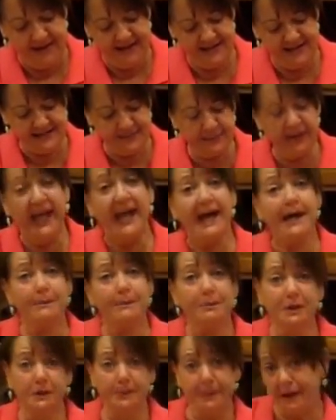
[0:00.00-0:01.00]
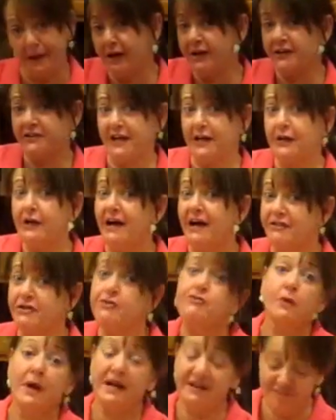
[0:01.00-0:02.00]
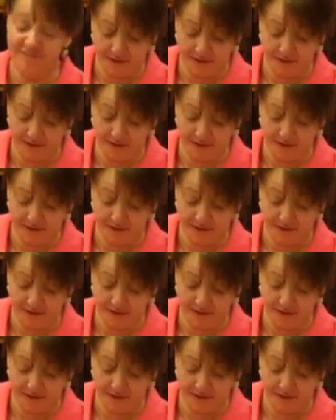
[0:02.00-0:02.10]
and some canned blueberries that you have to drain